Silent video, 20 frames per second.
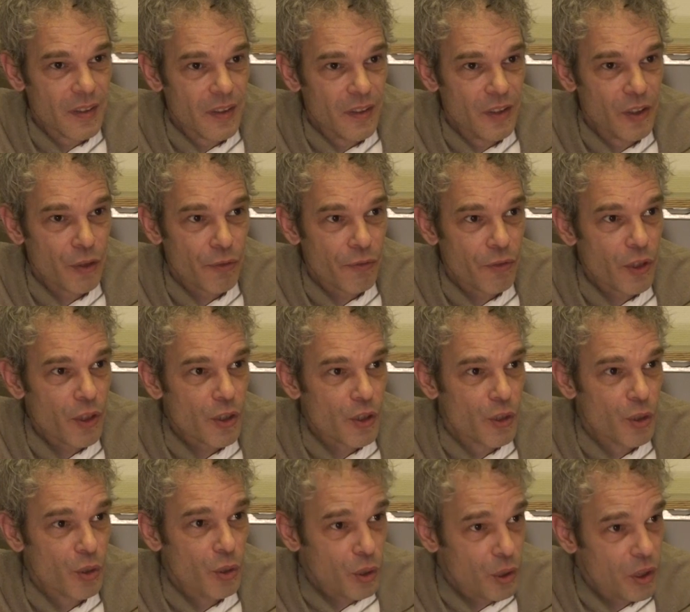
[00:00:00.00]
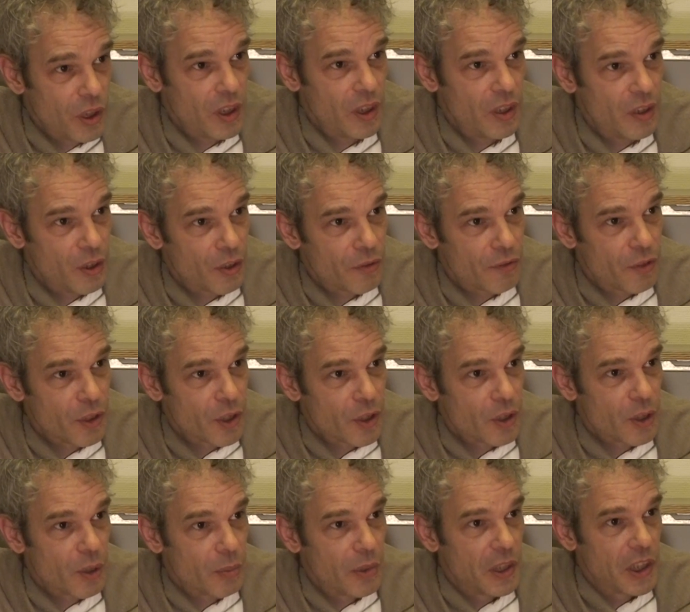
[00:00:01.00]
your first duty, your
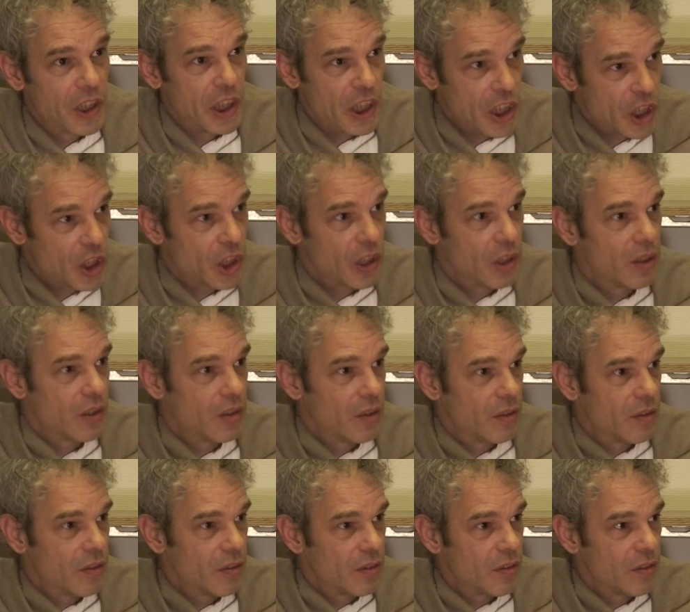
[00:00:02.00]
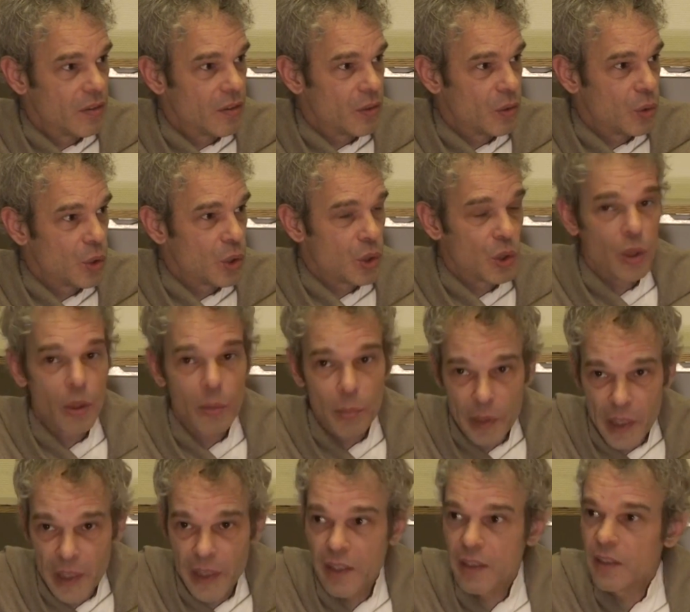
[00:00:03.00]
first obligation to stop
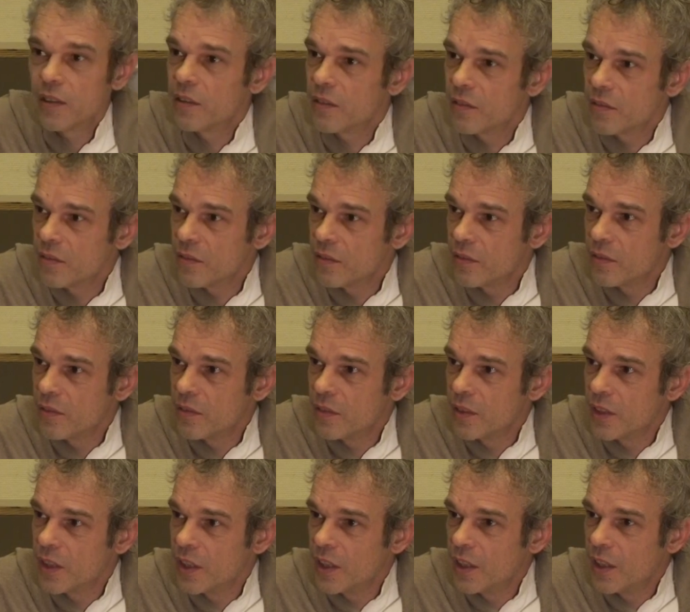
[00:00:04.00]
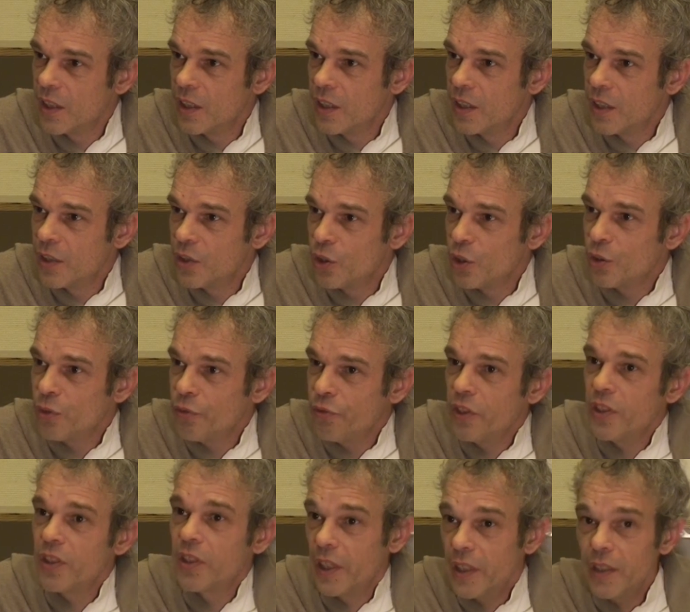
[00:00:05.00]
that. Don't
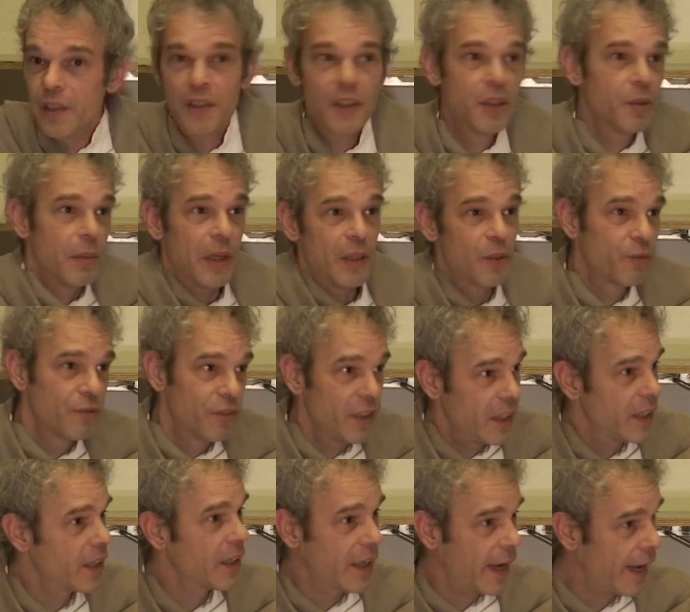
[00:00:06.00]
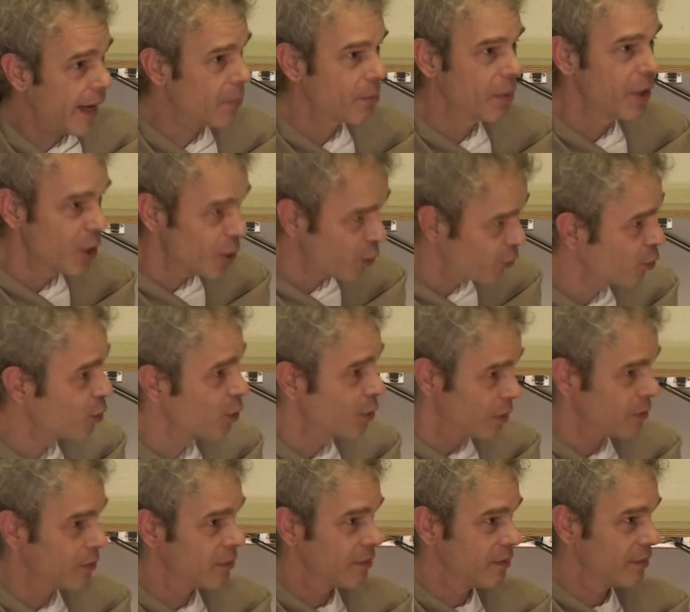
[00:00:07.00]
feel guilty about feeling unhappy also,
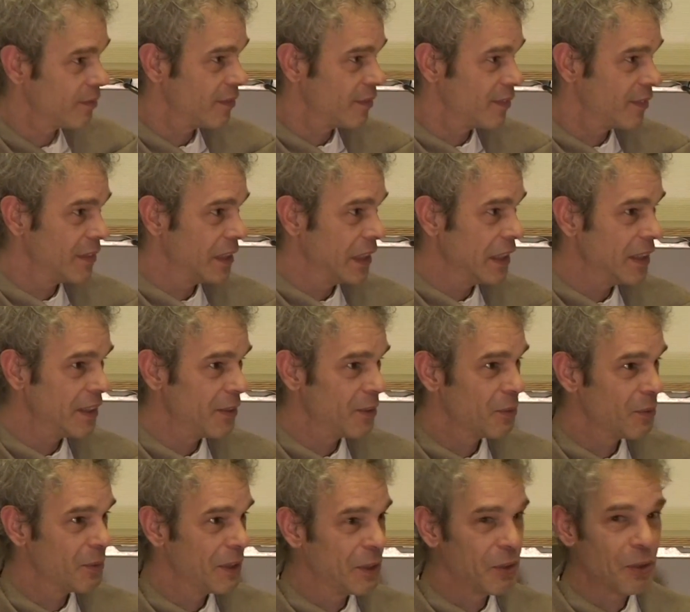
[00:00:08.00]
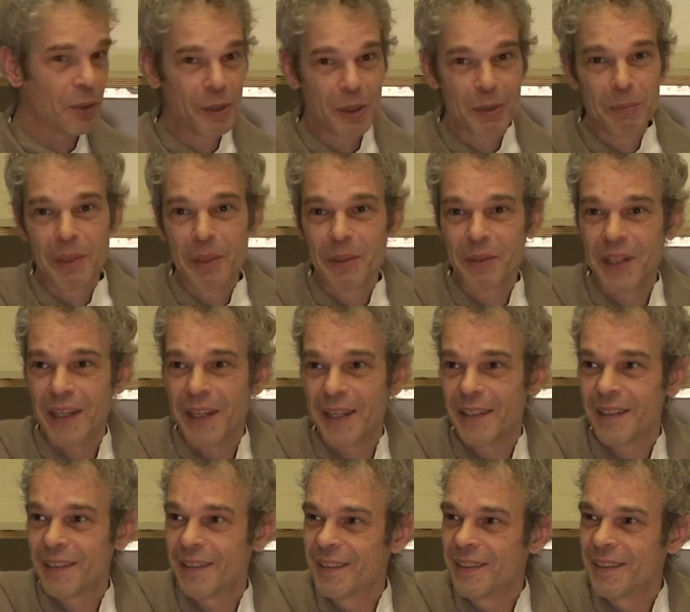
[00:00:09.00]
right? We talked about that.